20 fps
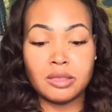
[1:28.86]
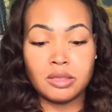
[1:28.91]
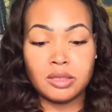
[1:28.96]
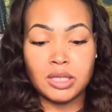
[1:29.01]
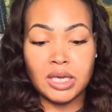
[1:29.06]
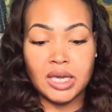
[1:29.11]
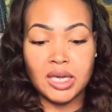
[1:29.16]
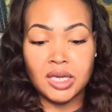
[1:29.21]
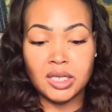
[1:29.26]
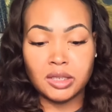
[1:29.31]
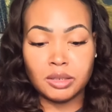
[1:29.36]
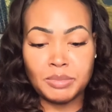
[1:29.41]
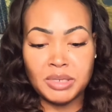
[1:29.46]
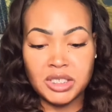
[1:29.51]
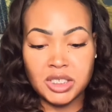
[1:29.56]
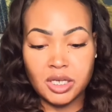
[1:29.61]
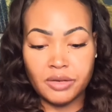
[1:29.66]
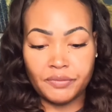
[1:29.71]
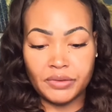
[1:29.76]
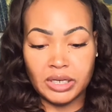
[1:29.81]
that let me
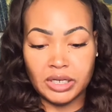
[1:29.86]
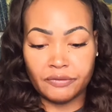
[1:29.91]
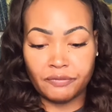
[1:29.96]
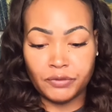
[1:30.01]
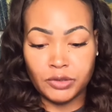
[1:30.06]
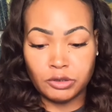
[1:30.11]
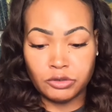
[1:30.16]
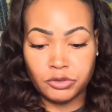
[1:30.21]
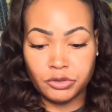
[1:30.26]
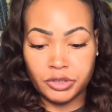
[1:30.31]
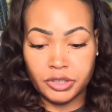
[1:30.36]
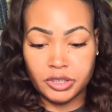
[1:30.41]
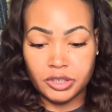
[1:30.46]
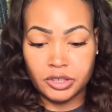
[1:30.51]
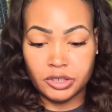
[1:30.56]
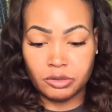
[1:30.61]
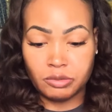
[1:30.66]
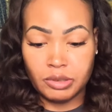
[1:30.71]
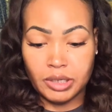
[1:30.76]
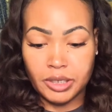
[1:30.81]
see if I can filter it
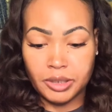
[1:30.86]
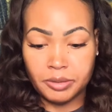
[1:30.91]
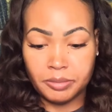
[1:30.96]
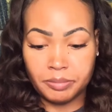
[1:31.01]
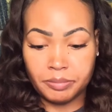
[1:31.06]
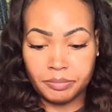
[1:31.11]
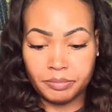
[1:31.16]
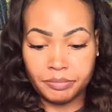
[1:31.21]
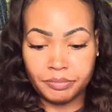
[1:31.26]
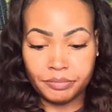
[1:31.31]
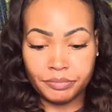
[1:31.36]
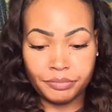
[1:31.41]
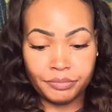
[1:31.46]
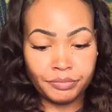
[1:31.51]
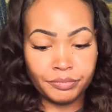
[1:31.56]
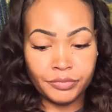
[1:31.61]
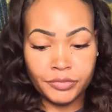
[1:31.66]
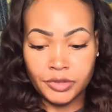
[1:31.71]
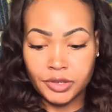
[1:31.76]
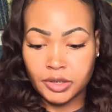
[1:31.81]
another way.
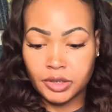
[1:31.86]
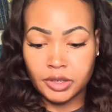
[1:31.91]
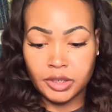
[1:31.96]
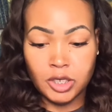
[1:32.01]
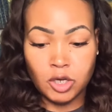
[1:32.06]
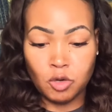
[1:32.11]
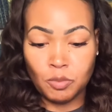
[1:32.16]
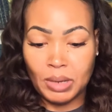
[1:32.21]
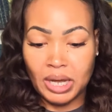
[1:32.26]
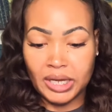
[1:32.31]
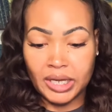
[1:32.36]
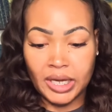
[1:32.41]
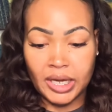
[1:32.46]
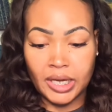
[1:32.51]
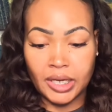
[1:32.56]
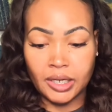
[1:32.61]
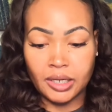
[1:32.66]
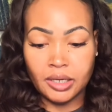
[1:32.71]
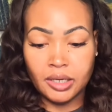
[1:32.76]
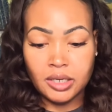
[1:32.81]
Nope, I
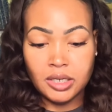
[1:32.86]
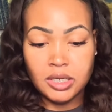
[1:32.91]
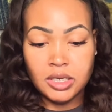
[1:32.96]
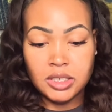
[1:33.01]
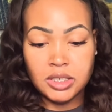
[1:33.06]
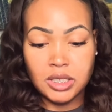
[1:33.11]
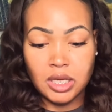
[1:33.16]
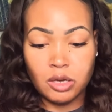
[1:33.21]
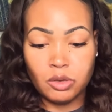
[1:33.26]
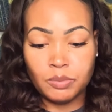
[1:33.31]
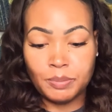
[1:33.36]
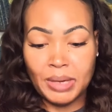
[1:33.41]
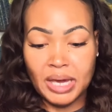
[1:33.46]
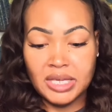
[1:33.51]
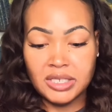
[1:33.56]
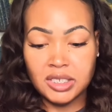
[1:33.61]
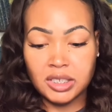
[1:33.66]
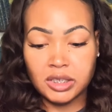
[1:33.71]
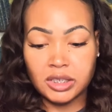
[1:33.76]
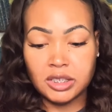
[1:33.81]
can't. So
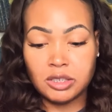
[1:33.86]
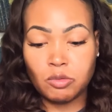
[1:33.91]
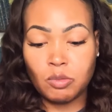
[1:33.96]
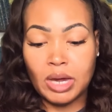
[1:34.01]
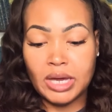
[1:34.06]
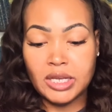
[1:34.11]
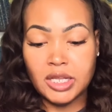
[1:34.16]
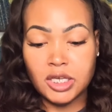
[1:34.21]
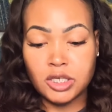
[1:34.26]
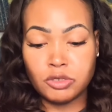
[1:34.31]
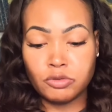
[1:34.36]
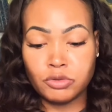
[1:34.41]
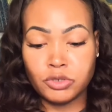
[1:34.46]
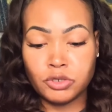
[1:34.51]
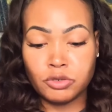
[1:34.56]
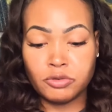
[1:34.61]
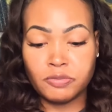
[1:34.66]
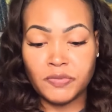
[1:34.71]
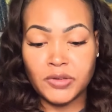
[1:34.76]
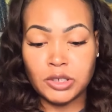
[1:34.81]
basically the way that
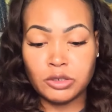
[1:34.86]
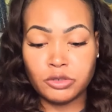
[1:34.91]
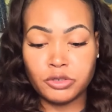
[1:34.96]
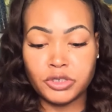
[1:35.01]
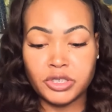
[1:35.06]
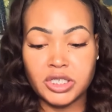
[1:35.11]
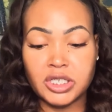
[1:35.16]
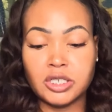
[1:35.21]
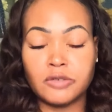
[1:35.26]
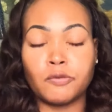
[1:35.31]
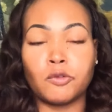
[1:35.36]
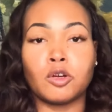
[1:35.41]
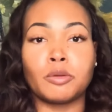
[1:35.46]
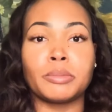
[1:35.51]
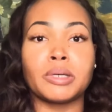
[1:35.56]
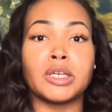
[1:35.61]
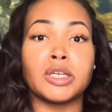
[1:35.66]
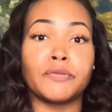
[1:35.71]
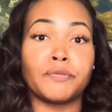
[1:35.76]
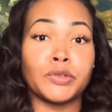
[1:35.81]
YouTube filters these for
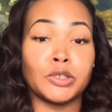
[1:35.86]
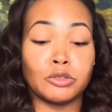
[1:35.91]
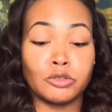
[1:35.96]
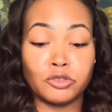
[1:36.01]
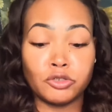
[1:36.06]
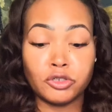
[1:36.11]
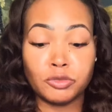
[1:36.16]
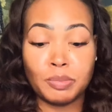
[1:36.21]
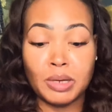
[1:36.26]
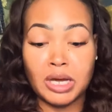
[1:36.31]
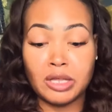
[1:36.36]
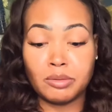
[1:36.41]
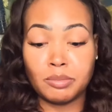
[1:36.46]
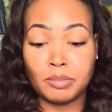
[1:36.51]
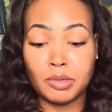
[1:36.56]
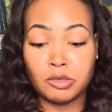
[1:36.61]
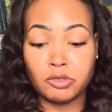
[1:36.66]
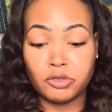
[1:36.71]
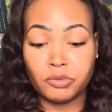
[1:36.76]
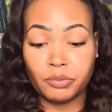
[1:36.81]
me, it filters by the
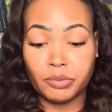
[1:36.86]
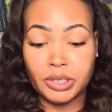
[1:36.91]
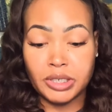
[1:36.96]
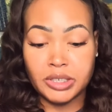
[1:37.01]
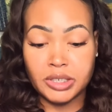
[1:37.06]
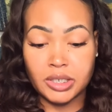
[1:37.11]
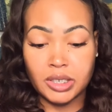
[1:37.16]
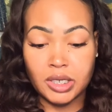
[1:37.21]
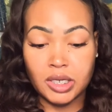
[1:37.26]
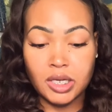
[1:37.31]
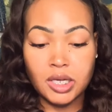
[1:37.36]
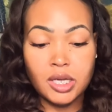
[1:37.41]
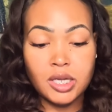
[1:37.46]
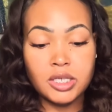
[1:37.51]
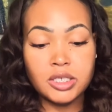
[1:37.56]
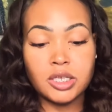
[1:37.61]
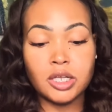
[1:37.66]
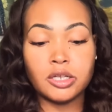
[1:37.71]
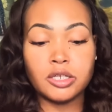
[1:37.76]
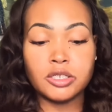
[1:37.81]
most recent.
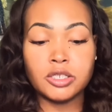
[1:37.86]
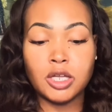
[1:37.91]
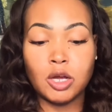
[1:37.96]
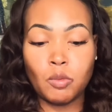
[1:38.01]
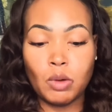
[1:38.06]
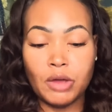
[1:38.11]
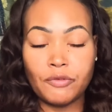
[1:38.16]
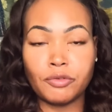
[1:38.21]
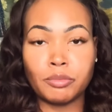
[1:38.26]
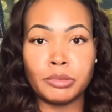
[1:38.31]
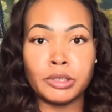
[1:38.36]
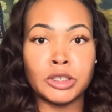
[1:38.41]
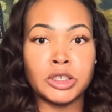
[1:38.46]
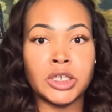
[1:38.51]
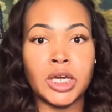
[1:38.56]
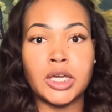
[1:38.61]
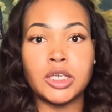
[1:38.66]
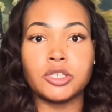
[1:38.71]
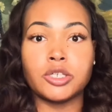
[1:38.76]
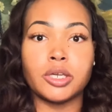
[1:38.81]
So there's no way for me to
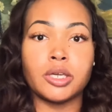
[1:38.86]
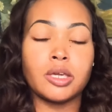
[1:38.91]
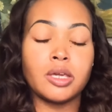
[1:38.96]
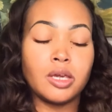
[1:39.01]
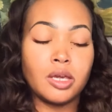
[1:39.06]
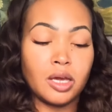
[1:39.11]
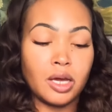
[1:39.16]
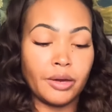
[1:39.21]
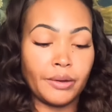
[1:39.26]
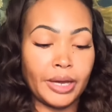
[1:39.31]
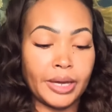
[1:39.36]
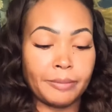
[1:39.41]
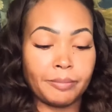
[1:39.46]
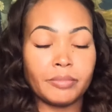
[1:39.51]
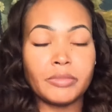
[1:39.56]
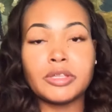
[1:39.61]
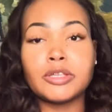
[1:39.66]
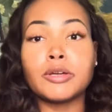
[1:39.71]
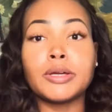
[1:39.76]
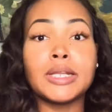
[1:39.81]
change it. Okay,
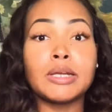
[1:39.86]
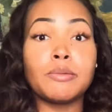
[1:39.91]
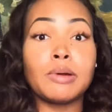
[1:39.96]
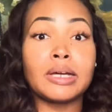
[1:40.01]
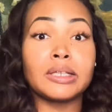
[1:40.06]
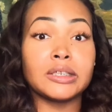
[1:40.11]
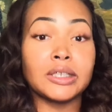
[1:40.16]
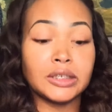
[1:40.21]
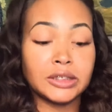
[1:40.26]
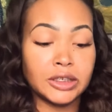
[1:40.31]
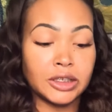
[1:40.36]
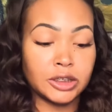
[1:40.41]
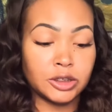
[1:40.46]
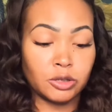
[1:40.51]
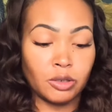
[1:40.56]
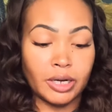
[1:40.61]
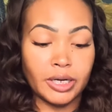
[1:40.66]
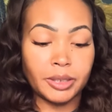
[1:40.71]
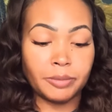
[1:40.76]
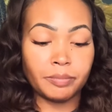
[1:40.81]
so anyway, let's get
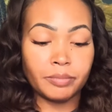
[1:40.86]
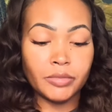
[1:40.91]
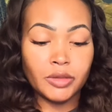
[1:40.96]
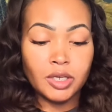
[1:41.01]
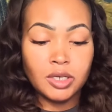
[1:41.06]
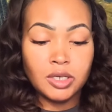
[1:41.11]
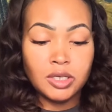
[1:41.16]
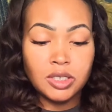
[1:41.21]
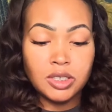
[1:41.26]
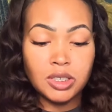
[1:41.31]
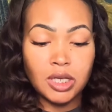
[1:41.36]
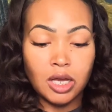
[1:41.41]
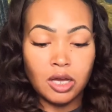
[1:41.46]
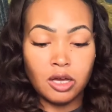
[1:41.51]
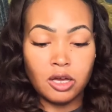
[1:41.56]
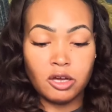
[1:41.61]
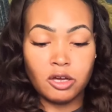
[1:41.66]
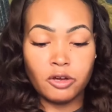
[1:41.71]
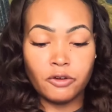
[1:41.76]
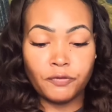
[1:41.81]
started.
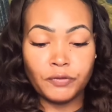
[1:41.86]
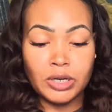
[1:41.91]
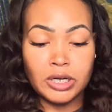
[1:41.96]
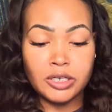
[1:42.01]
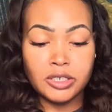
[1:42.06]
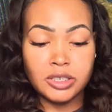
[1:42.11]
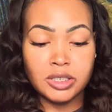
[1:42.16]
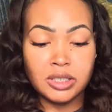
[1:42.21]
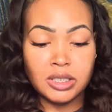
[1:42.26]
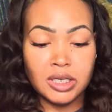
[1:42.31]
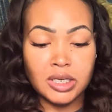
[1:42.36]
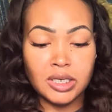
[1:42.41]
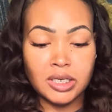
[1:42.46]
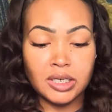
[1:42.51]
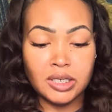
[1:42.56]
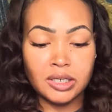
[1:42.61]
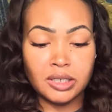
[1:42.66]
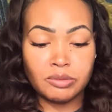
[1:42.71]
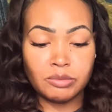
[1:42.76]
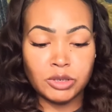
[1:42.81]
So first
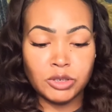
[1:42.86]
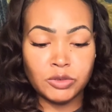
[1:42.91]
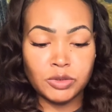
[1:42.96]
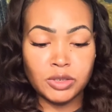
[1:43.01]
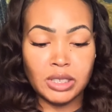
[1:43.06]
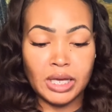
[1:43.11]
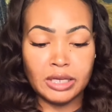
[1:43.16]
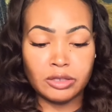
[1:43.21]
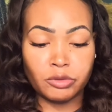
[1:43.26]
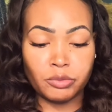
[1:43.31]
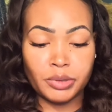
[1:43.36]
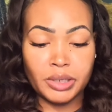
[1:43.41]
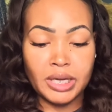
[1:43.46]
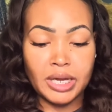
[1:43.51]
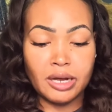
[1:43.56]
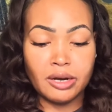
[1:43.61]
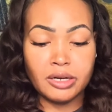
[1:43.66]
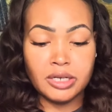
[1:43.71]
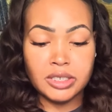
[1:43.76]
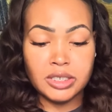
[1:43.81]
thing, which was like 3
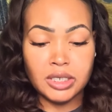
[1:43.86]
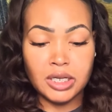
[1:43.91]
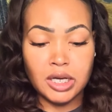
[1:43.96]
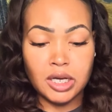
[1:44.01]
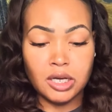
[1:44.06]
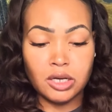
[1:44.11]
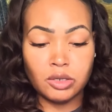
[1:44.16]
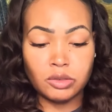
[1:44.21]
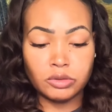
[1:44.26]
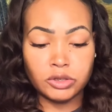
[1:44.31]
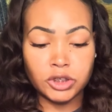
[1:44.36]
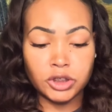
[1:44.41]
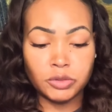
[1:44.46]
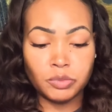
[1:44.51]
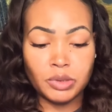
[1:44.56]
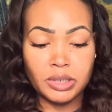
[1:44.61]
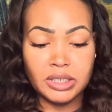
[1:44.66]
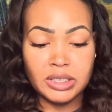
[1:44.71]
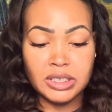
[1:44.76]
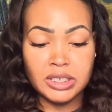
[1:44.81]
hours ago, just
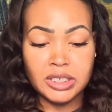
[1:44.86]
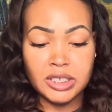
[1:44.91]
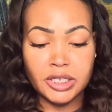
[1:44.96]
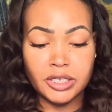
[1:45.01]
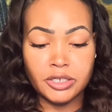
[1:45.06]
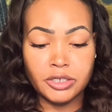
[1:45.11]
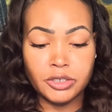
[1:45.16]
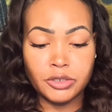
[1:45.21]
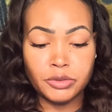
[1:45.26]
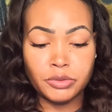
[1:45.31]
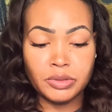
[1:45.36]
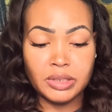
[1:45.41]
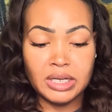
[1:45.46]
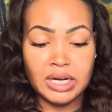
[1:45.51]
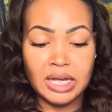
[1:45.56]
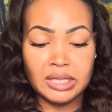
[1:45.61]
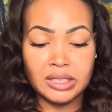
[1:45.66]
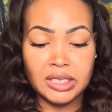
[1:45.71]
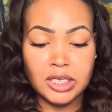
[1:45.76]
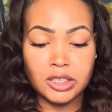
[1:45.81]
wanted to tell you that
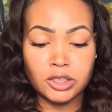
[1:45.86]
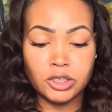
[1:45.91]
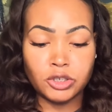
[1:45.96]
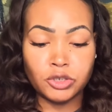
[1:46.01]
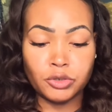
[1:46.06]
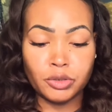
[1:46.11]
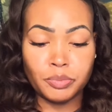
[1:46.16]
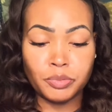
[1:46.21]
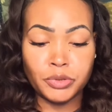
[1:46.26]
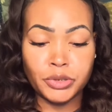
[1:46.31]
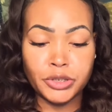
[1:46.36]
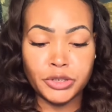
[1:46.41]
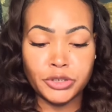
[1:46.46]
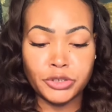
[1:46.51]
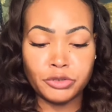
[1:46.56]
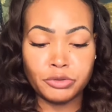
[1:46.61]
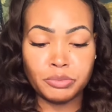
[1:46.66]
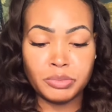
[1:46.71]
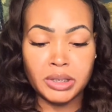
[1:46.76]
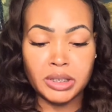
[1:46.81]
I think that you're putting
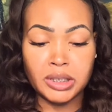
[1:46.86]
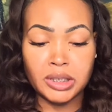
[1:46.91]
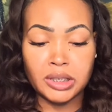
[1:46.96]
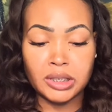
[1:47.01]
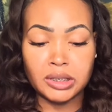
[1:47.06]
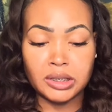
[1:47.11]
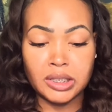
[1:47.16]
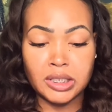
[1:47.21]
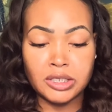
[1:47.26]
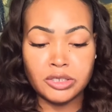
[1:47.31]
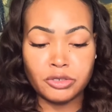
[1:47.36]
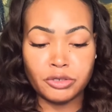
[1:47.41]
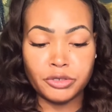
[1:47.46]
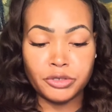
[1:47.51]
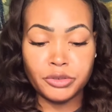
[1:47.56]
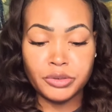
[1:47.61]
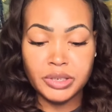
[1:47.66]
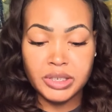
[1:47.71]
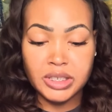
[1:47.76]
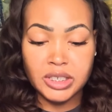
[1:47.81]
too many things on
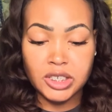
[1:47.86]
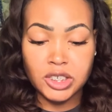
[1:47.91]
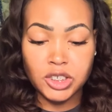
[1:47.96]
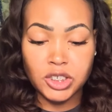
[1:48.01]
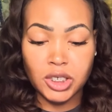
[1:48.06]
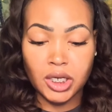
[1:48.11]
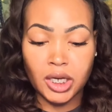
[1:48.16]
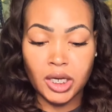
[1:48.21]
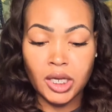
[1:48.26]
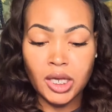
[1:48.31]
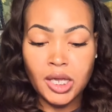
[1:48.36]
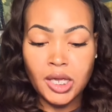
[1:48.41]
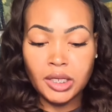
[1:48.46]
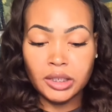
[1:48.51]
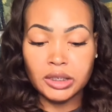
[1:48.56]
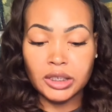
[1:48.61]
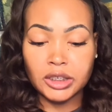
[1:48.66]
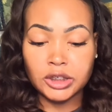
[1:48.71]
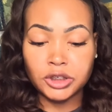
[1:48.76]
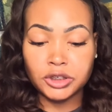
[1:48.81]
your incision.
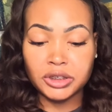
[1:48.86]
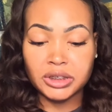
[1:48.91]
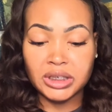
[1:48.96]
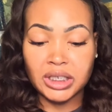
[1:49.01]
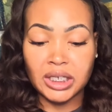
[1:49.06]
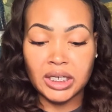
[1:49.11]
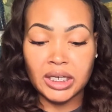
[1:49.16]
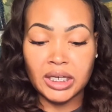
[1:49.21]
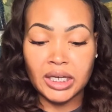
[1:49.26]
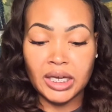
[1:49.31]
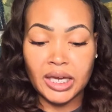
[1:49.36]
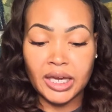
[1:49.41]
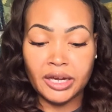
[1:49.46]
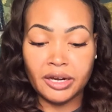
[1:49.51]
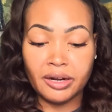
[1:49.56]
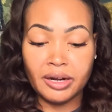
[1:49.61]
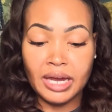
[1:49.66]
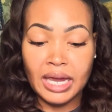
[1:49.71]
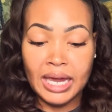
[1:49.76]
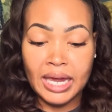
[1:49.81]
Let your skin
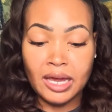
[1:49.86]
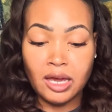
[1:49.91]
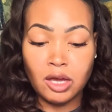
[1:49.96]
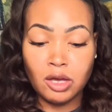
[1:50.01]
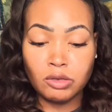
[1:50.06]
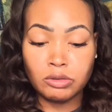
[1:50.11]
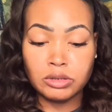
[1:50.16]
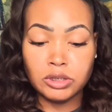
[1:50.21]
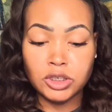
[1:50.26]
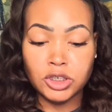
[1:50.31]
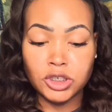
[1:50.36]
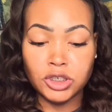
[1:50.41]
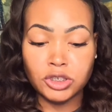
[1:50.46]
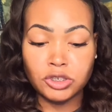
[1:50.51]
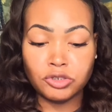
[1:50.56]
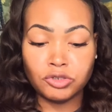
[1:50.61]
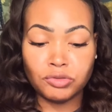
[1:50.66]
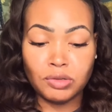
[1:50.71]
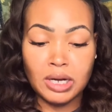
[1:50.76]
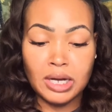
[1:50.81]
air out,
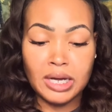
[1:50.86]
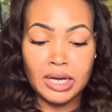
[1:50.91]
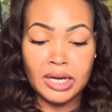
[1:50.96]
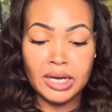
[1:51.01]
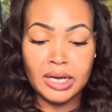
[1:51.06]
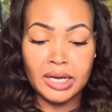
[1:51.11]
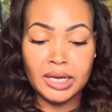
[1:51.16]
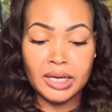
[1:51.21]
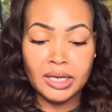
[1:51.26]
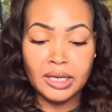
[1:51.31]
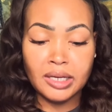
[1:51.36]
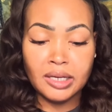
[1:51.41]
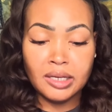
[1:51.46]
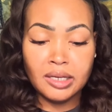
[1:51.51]
just dry.